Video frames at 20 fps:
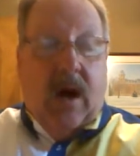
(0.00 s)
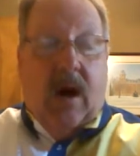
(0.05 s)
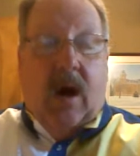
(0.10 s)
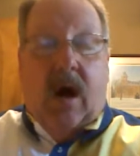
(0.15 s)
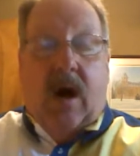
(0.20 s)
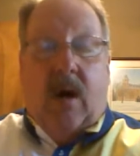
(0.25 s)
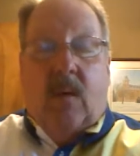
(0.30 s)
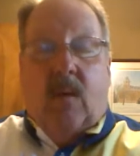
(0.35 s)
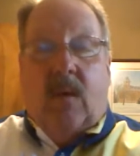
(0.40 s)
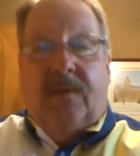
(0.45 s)

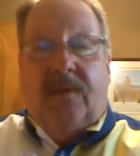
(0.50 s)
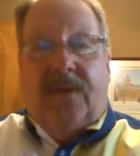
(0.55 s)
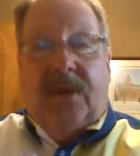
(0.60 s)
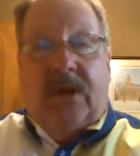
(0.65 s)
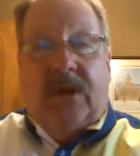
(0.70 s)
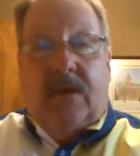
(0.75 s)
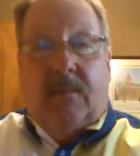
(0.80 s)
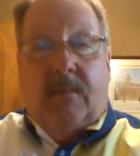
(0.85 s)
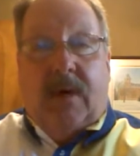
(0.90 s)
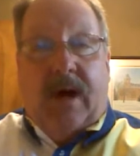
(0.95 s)
One
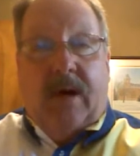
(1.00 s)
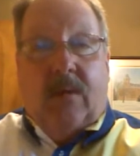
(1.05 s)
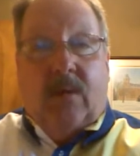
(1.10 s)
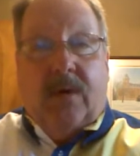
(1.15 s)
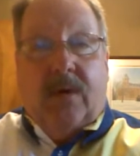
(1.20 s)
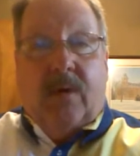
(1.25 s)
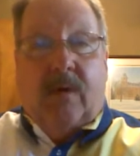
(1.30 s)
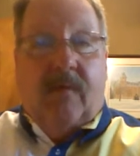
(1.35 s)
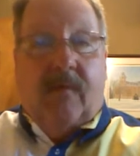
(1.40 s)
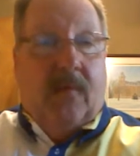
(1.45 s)
thing you might
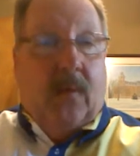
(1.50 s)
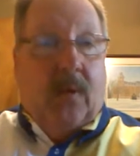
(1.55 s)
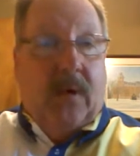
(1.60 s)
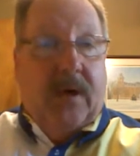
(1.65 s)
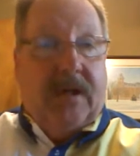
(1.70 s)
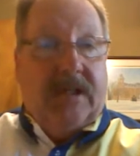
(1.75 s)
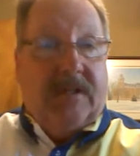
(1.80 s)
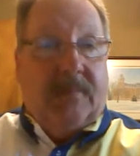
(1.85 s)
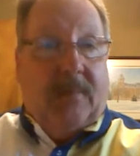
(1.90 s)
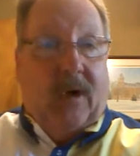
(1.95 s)
want to
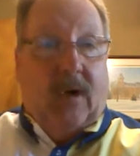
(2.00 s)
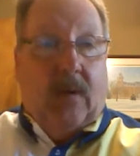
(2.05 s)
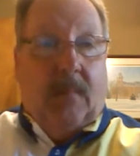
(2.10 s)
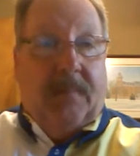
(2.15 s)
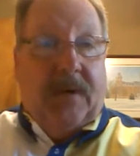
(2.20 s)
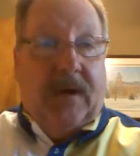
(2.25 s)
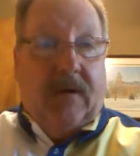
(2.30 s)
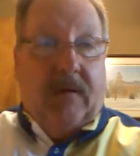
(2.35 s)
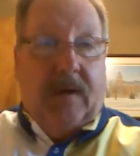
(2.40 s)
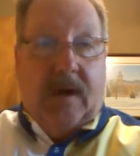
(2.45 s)
avoid is
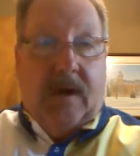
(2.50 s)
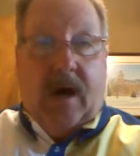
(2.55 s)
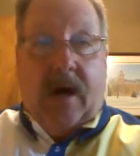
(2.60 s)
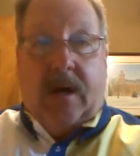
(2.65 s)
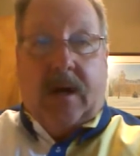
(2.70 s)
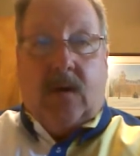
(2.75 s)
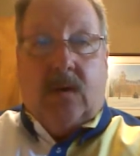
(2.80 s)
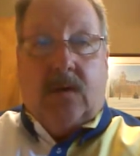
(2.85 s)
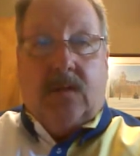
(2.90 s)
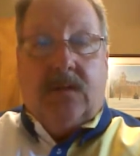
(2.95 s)
pulp
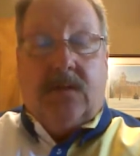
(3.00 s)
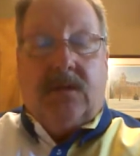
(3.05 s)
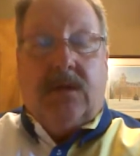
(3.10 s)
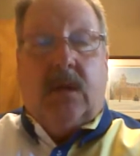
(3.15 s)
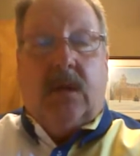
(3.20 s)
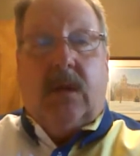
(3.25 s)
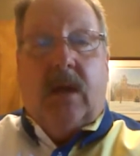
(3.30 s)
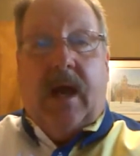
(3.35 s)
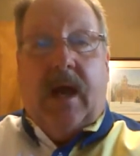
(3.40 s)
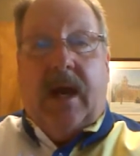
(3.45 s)
periodicals
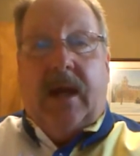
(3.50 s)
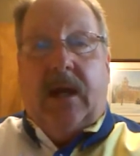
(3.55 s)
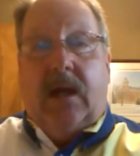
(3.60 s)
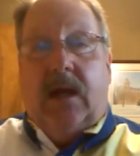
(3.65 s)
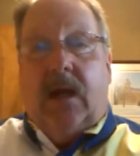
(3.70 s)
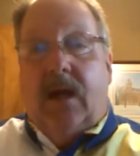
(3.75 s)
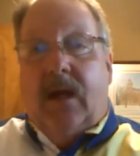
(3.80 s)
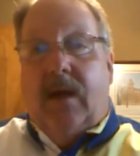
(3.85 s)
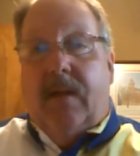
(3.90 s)
like,